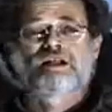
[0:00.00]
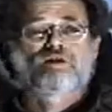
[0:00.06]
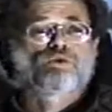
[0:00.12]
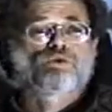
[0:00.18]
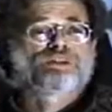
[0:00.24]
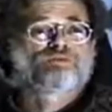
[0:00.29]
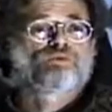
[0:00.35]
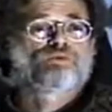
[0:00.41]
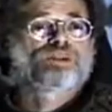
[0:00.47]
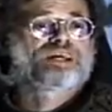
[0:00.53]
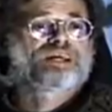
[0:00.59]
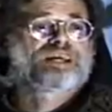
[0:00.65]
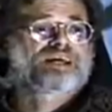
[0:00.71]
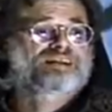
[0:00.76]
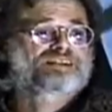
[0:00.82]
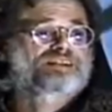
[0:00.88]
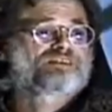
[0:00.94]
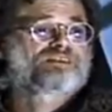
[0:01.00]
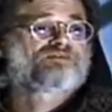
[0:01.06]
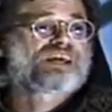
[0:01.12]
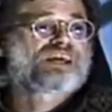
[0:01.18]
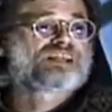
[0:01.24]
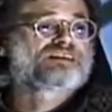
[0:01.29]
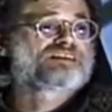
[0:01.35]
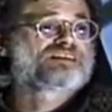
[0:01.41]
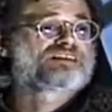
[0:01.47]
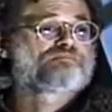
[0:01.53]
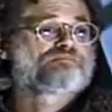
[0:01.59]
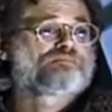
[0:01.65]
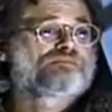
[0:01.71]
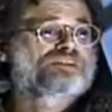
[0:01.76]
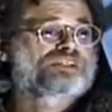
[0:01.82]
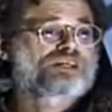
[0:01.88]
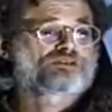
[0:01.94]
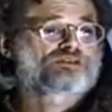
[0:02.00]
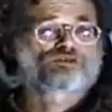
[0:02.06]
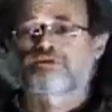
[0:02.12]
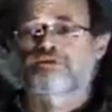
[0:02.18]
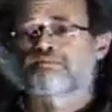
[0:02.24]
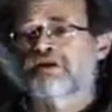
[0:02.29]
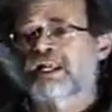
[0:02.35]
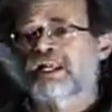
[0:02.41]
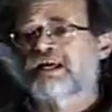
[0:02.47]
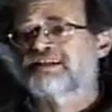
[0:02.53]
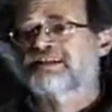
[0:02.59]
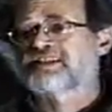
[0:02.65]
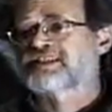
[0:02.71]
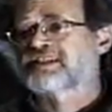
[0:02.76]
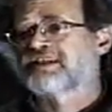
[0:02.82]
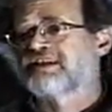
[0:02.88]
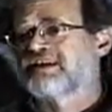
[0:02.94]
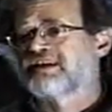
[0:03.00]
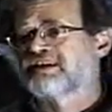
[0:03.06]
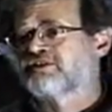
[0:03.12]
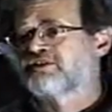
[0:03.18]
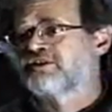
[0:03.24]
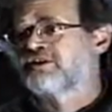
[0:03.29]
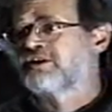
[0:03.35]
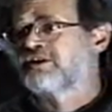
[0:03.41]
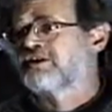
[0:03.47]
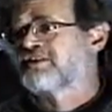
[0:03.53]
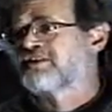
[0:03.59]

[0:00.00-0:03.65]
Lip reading: when they excavated the central plaza at Ur,